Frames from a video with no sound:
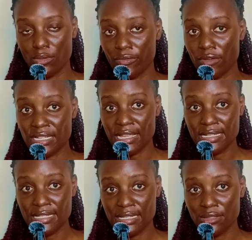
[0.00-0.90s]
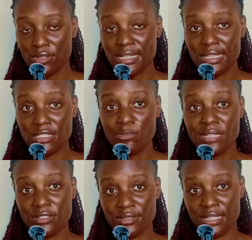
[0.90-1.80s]
If you're targeting, those are the
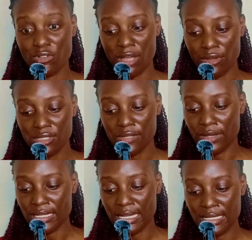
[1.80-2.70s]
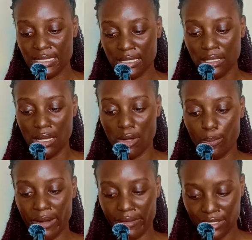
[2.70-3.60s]
job titles that you can use if you're targeting
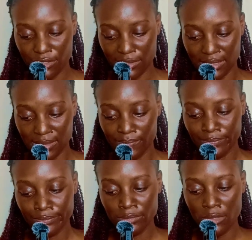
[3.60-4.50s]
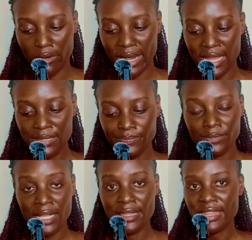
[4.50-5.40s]
operations. All right.
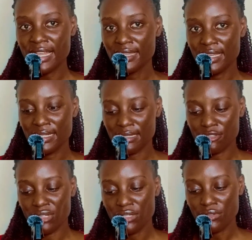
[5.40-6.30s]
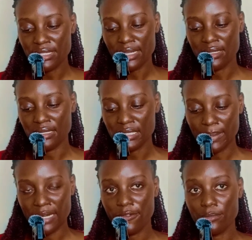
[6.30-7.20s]
The third thing is that you need to check these
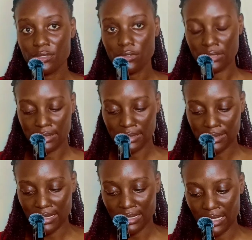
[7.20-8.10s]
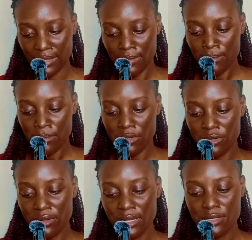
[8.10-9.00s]
platforms consistently.
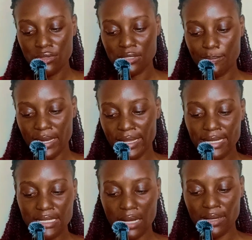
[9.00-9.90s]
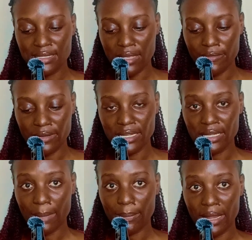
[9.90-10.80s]
You don't need to spend 8 hours every
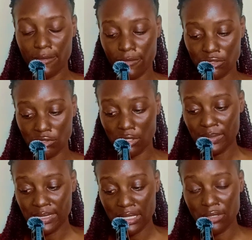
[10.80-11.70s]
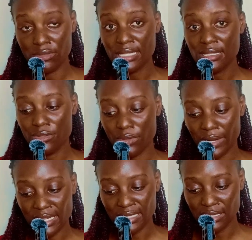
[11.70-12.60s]
day applying for jobs. You just need to
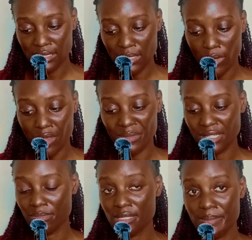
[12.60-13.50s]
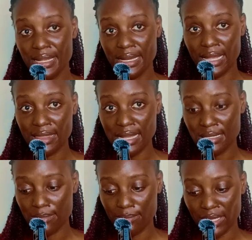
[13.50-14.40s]
create a system where you might be spending like
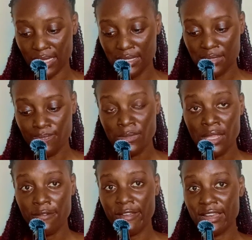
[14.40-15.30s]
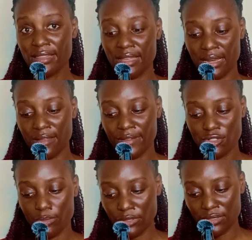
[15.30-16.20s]
30 minutes finding the
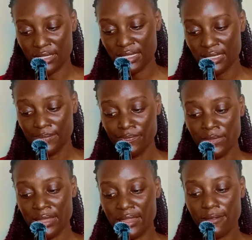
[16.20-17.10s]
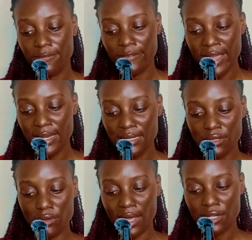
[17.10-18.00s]
relevant opportunities, then find
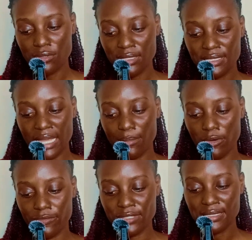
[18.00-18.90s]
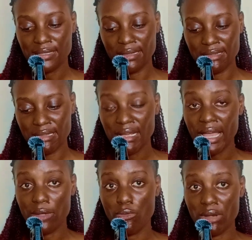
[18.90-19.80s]
your actual time of just creating
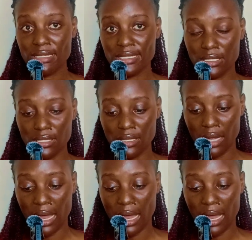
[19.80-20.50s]
high quality